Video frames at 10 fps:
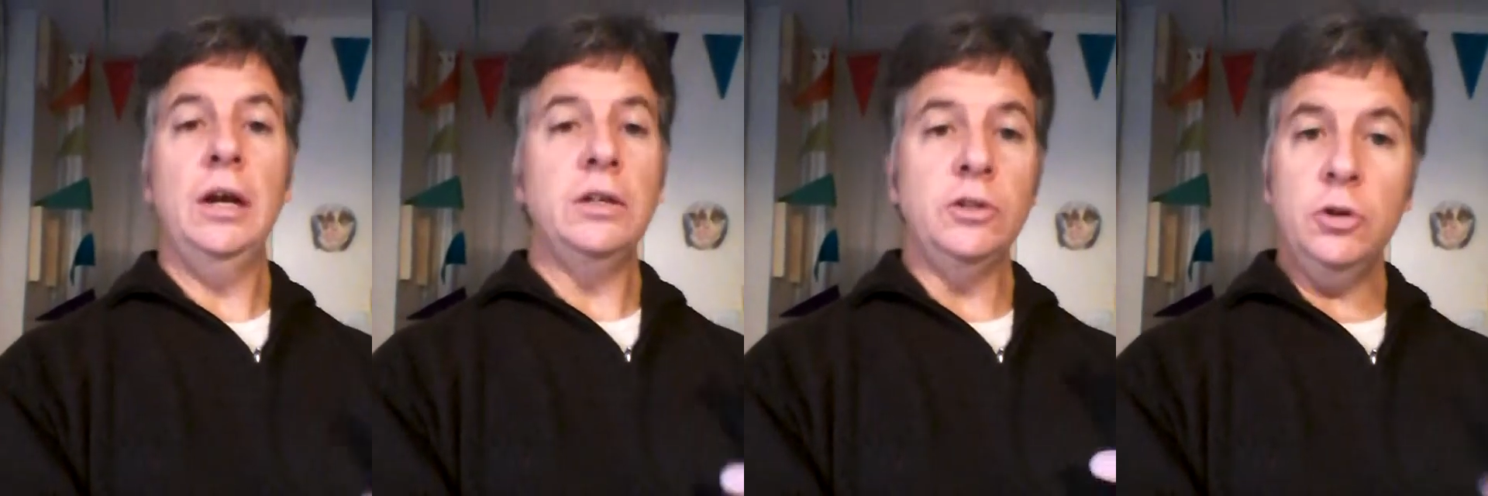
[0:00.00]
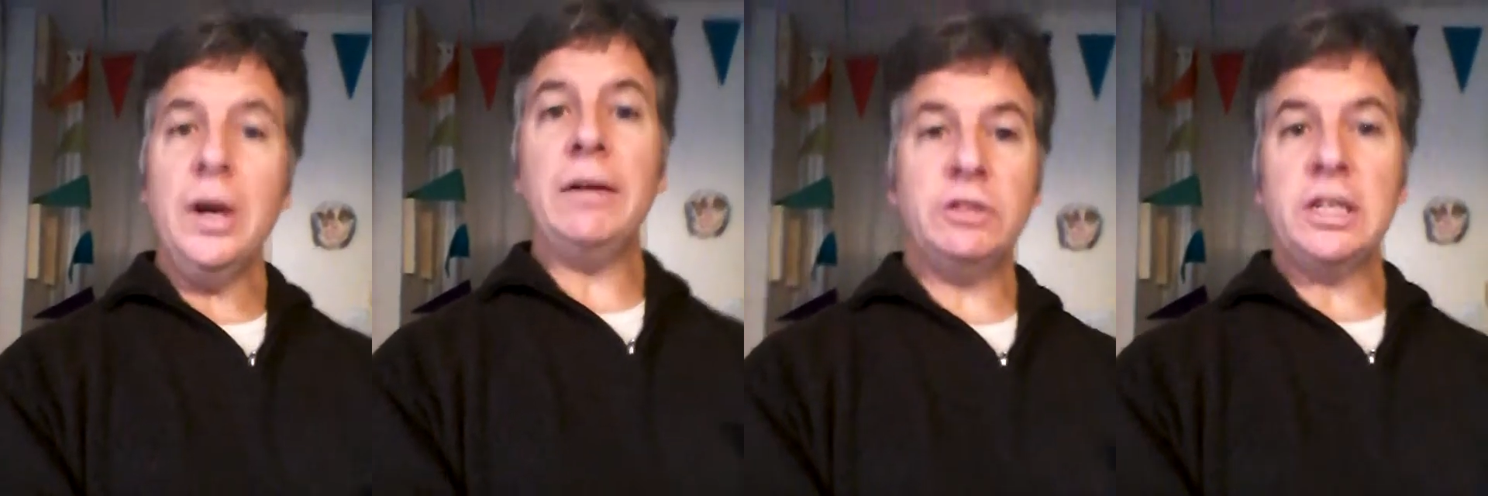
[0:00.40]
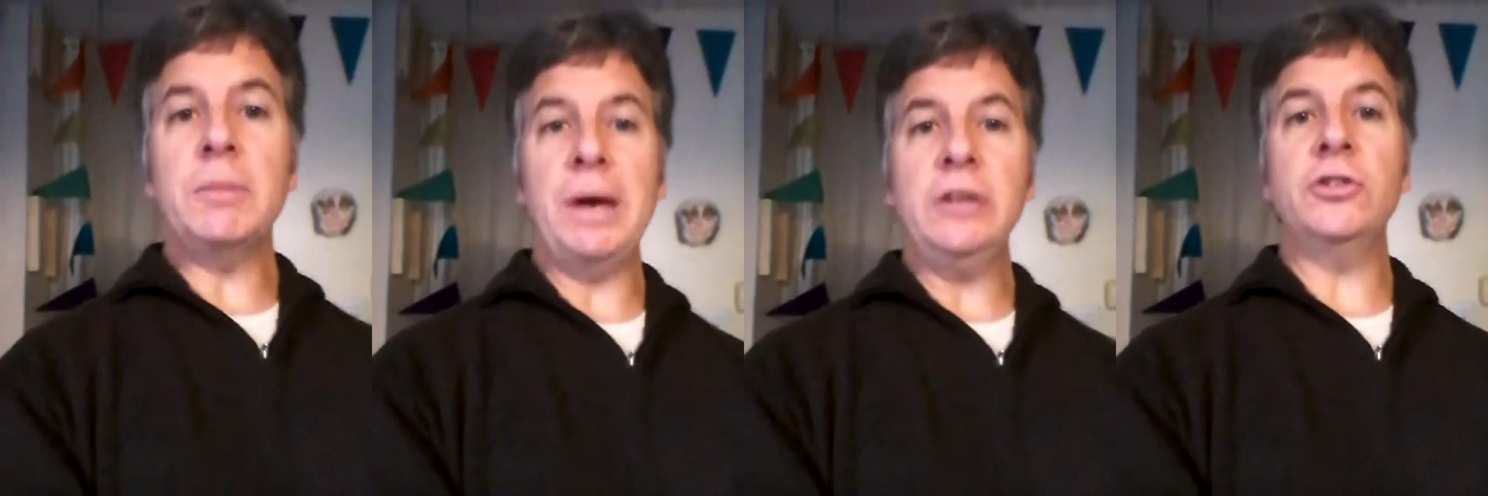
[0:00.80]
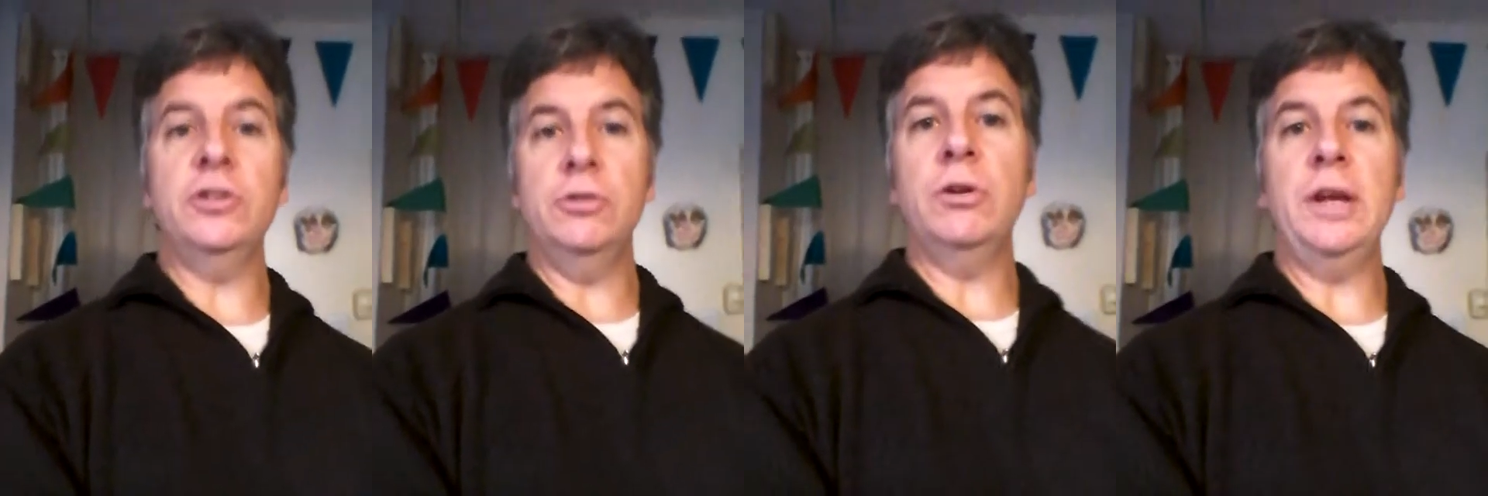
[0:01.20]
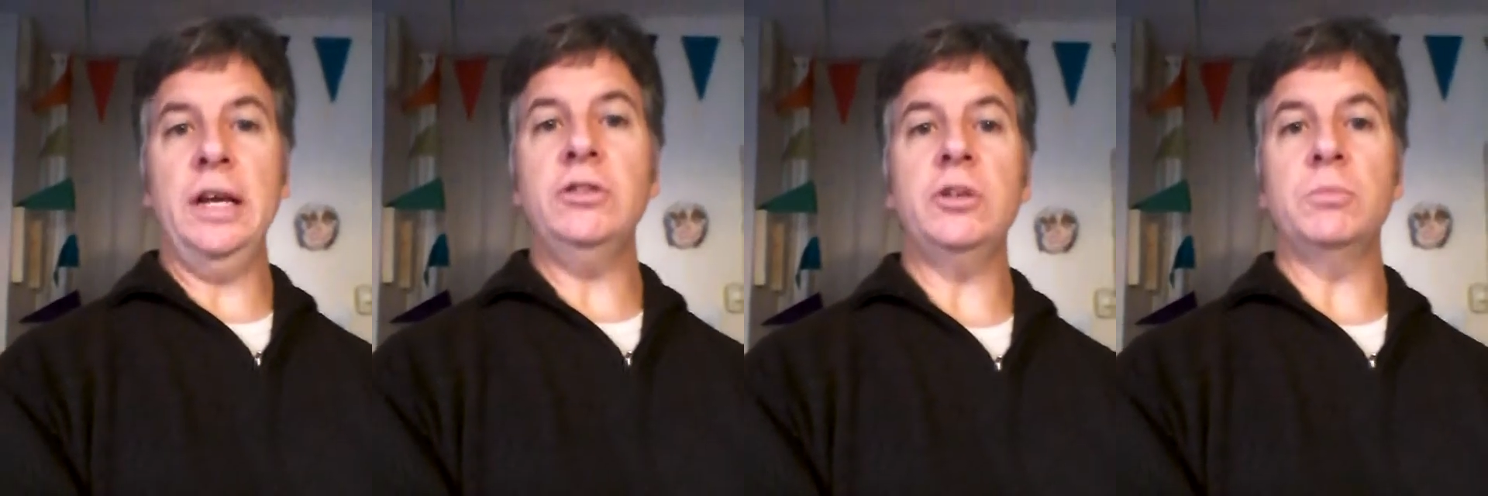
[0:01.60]
you have to take matters into your own
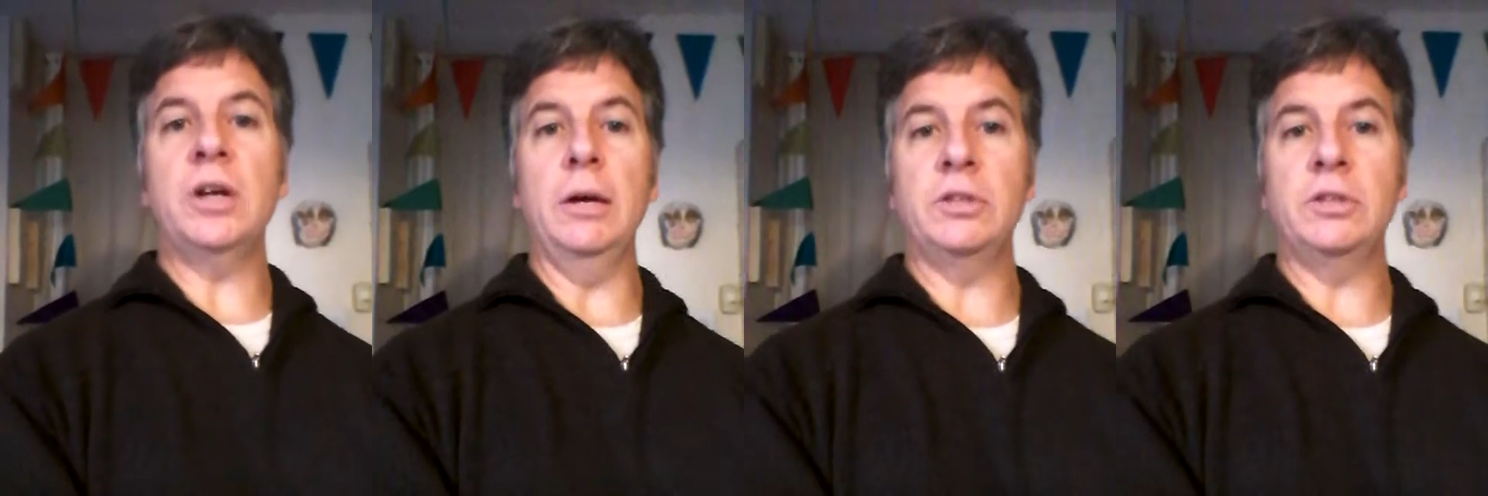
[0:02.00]
hands sometimes.